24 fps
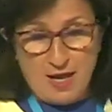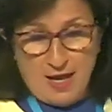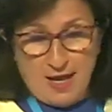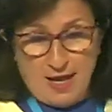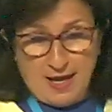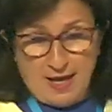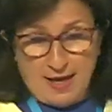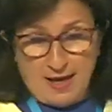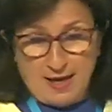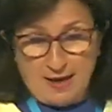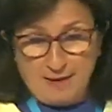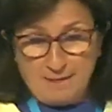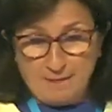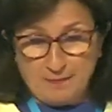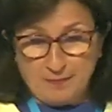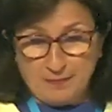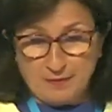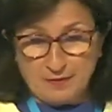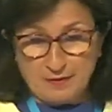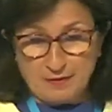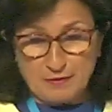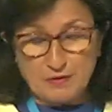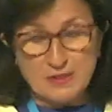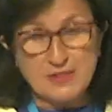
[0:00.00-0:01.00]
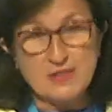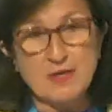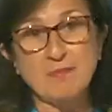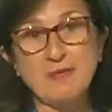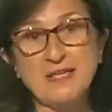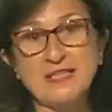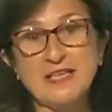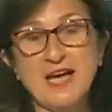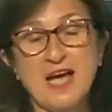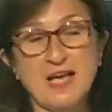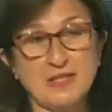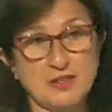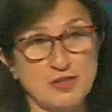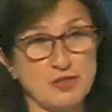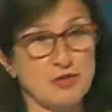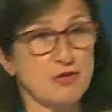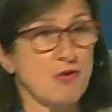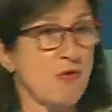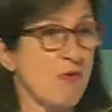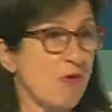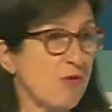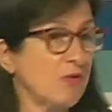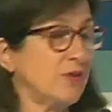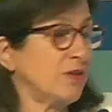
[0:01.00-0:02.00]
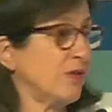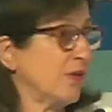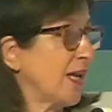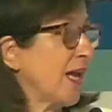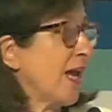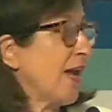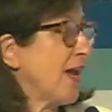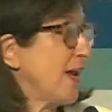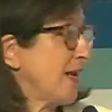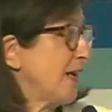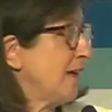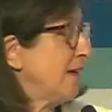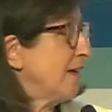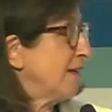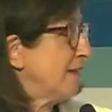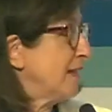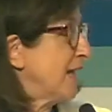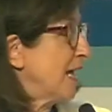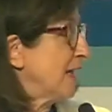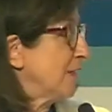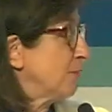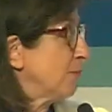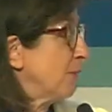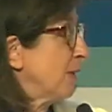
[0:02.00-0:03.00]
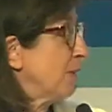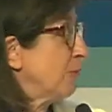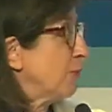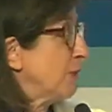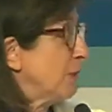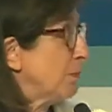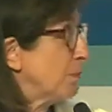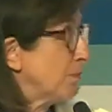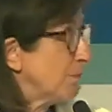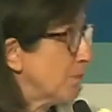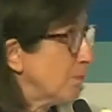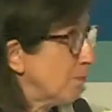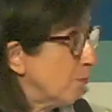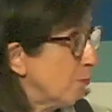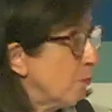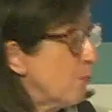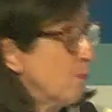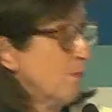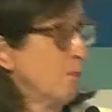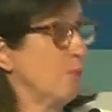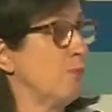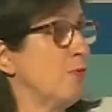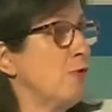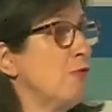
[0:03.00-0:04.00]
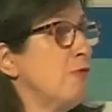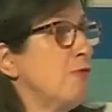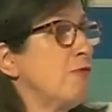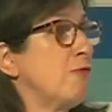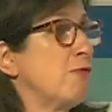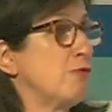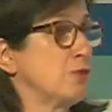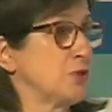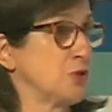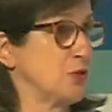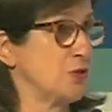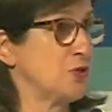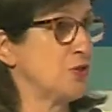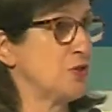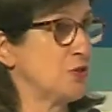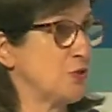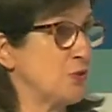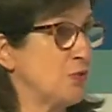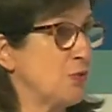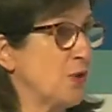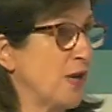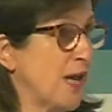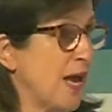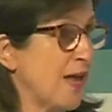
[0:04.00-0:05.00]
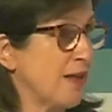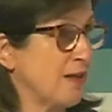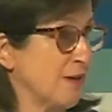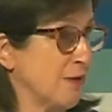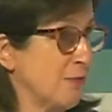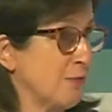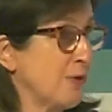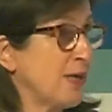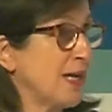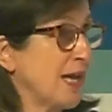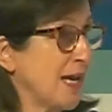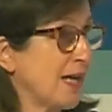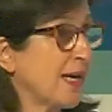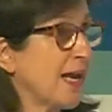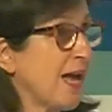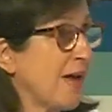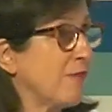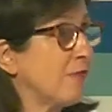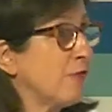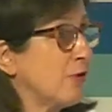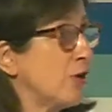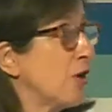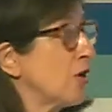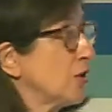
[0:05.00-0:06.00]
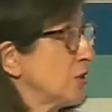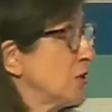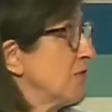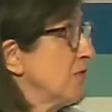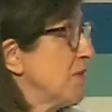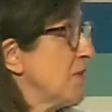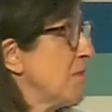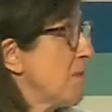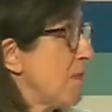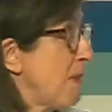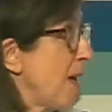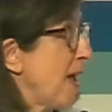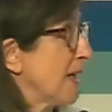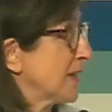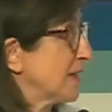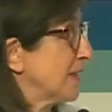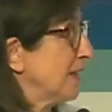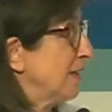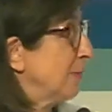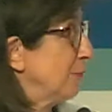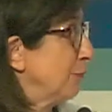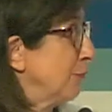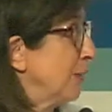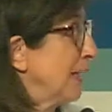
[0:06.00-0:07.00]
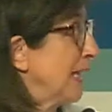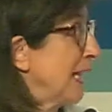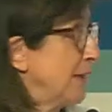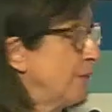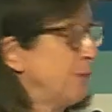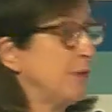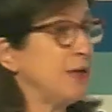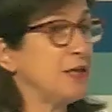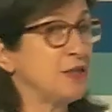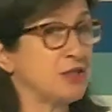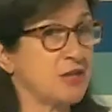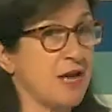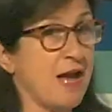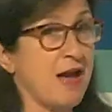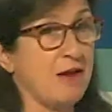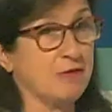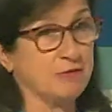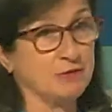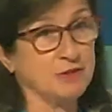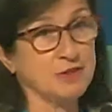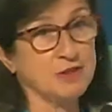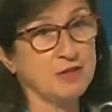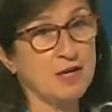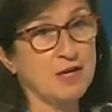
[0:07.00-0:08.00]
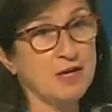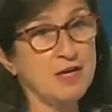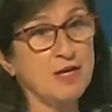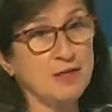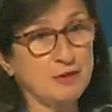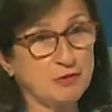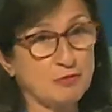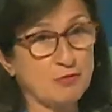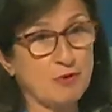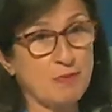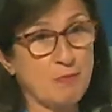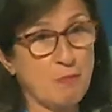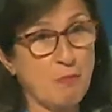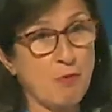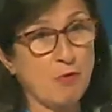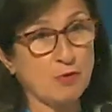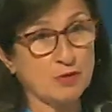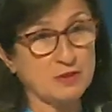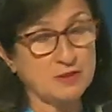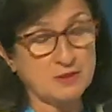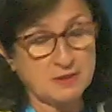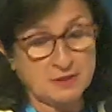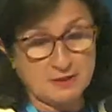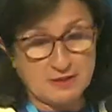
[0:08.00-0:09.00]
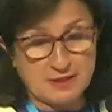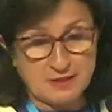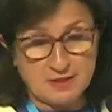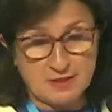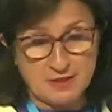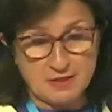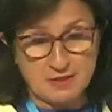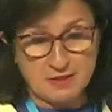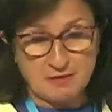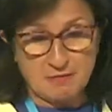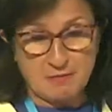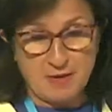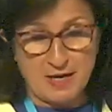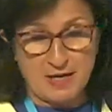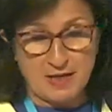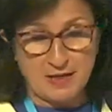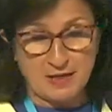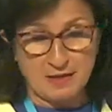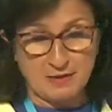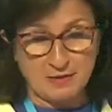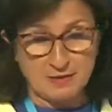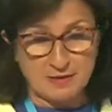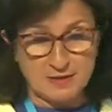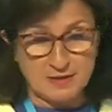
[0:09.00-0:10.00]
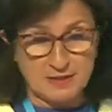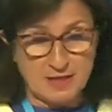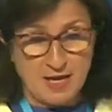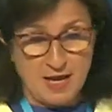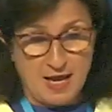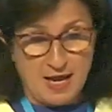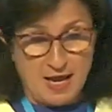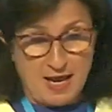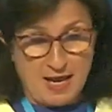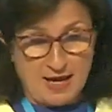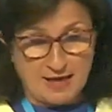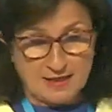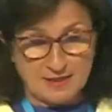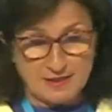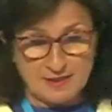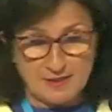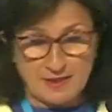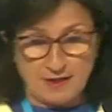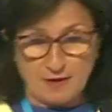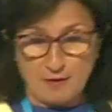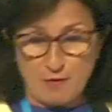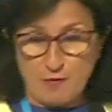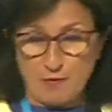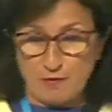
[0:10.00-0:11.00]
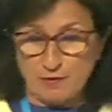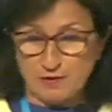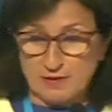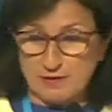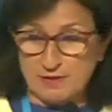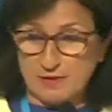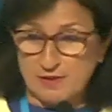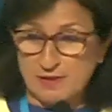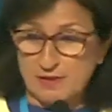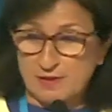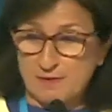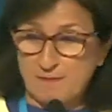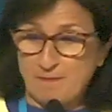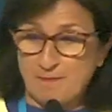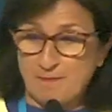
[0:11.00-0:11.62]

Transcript: Um, the summit has shown again that when we pull forces together, we can have a lot of impact and we can reach out to important decision makers and stakeholders.